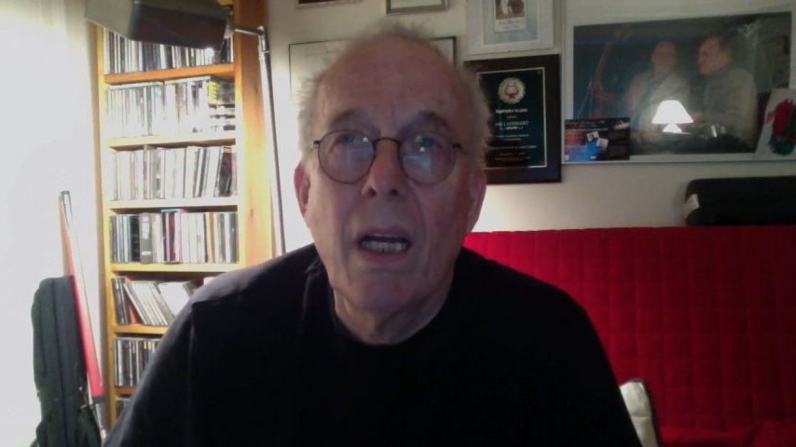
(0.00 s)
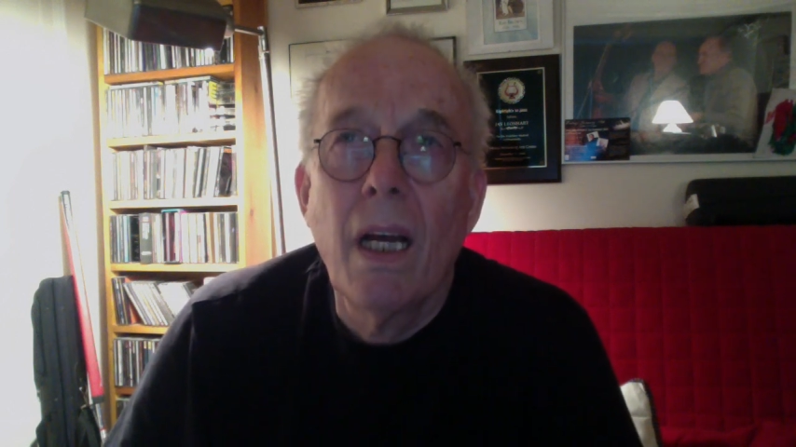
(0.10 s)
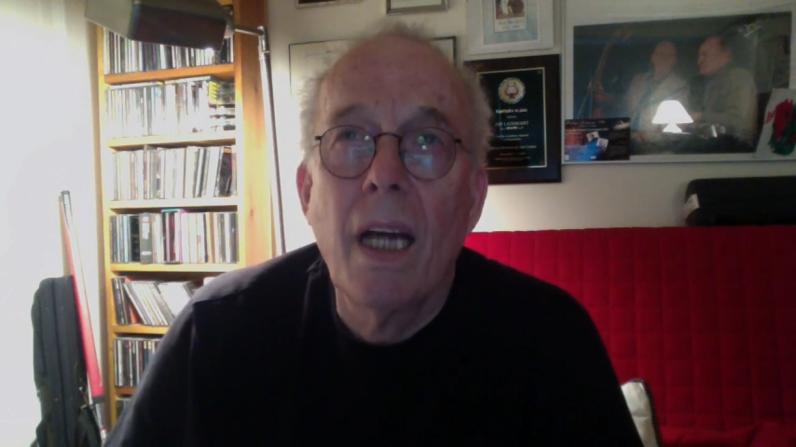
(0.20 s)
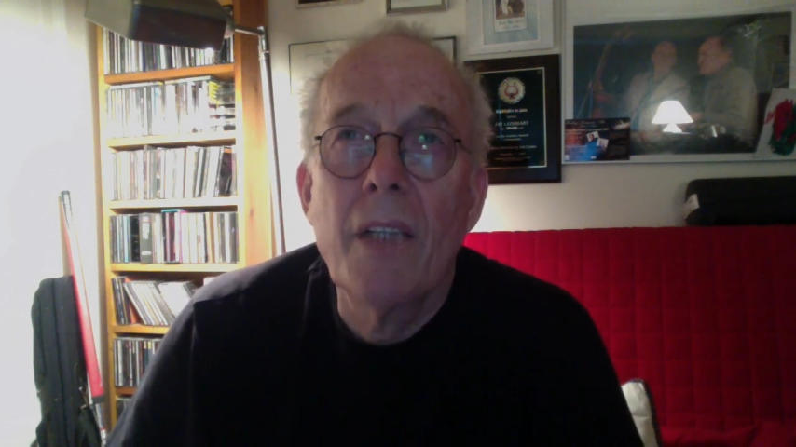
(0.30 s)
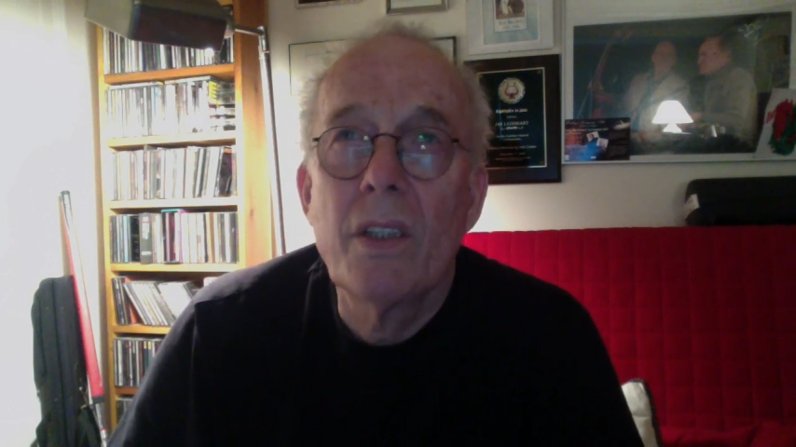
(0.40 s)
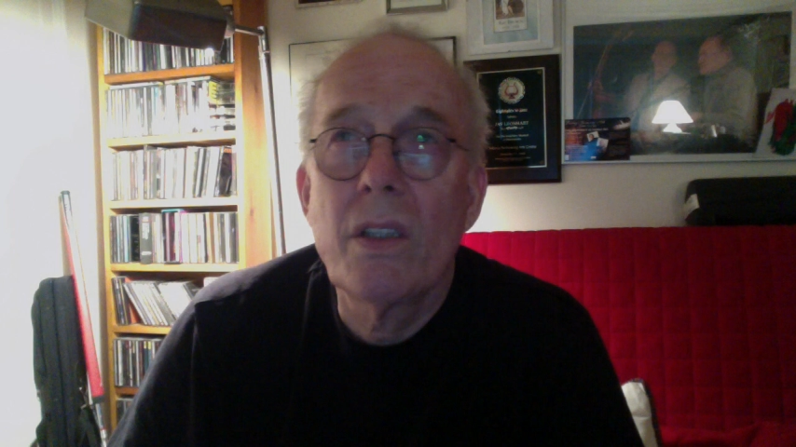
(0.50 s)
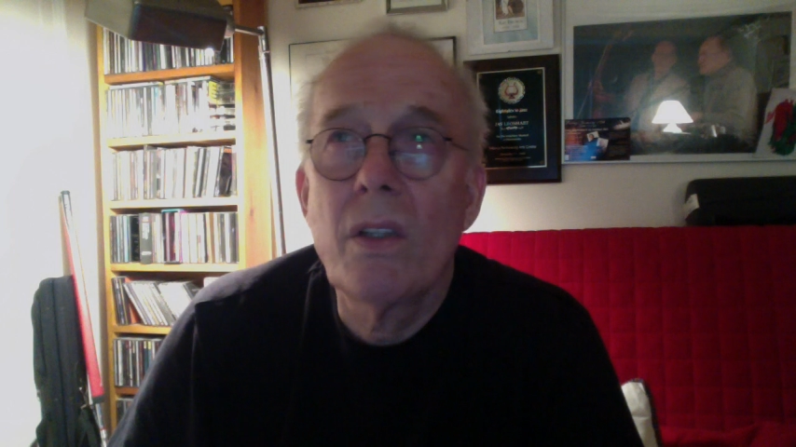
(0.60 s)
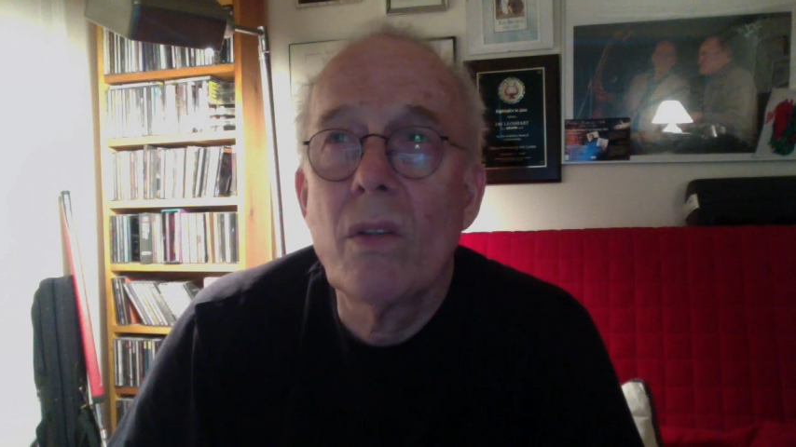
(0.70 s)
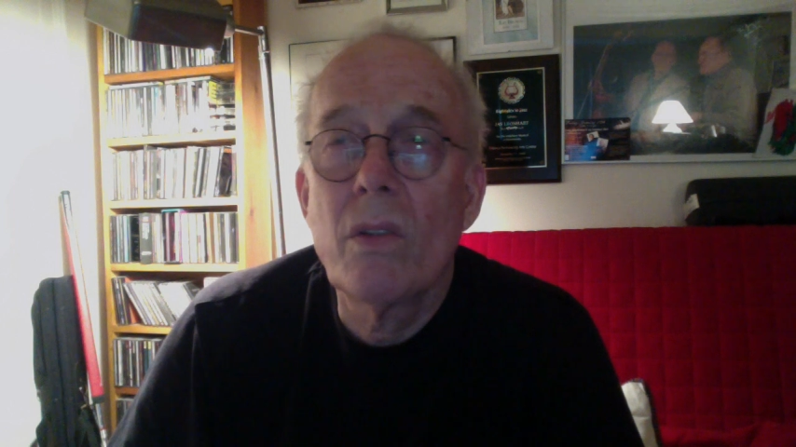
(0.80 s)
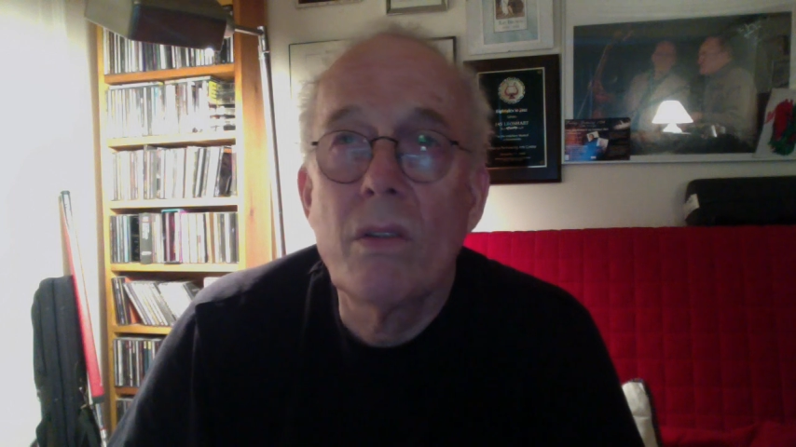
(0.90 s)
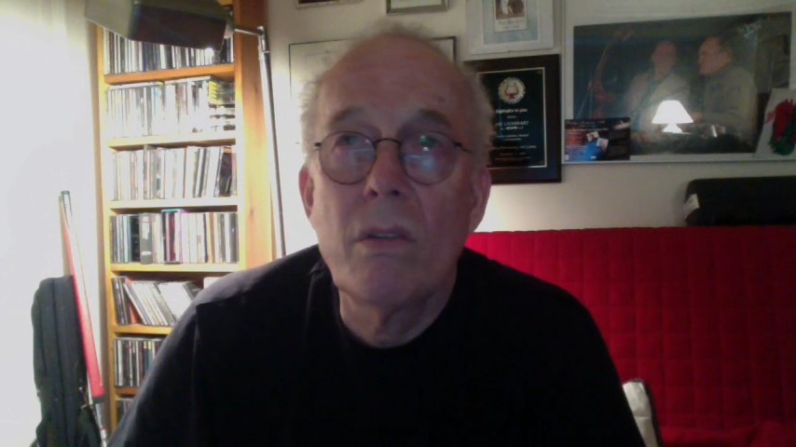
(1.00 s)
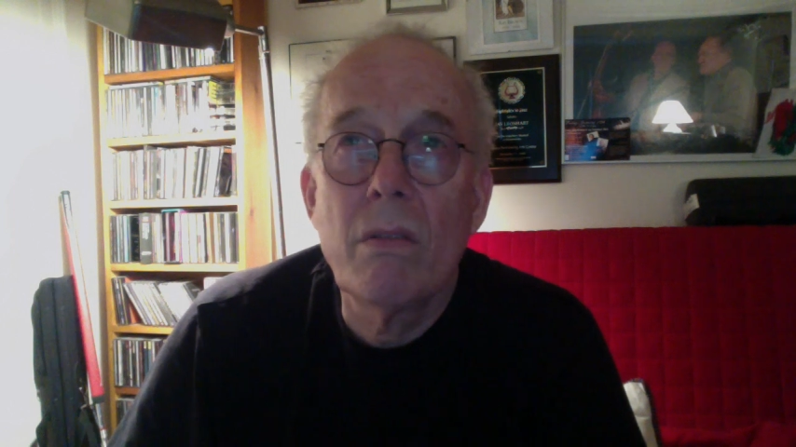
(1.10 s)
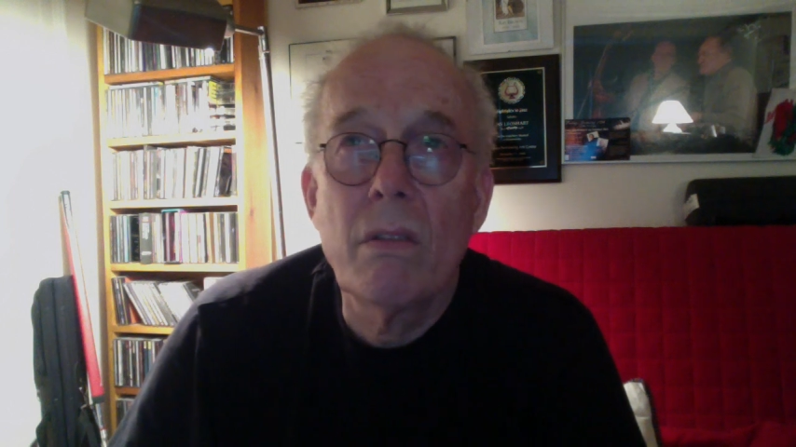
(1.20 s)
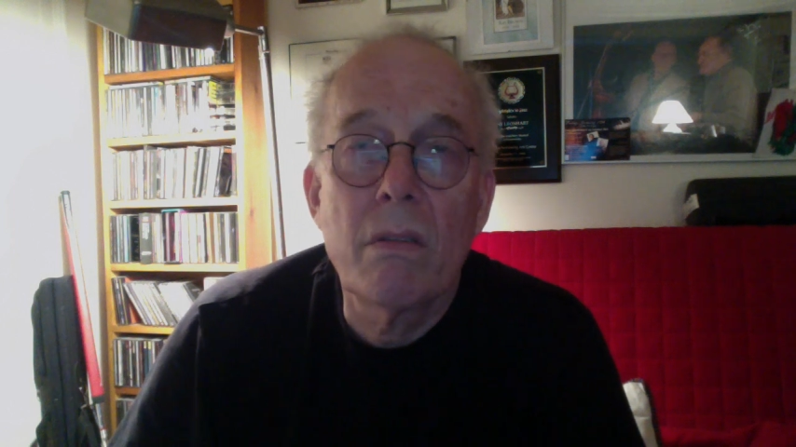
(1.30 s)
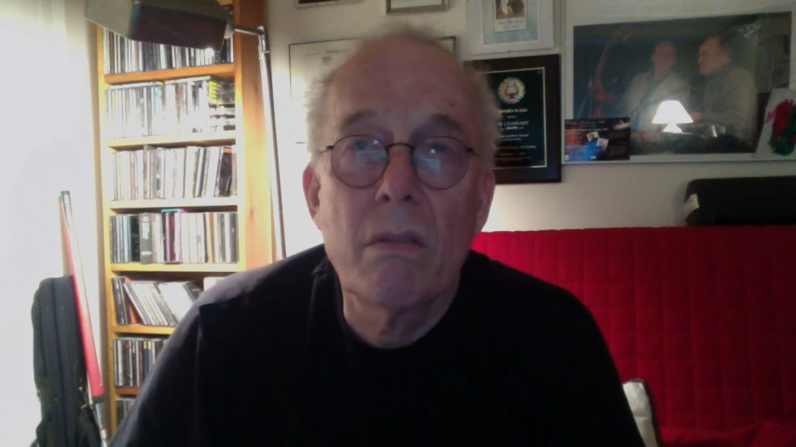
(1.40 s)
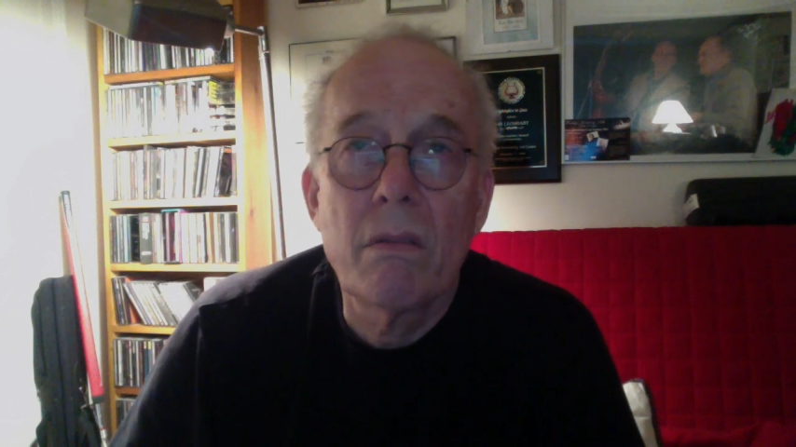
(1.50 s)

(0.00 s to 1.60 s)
I should go to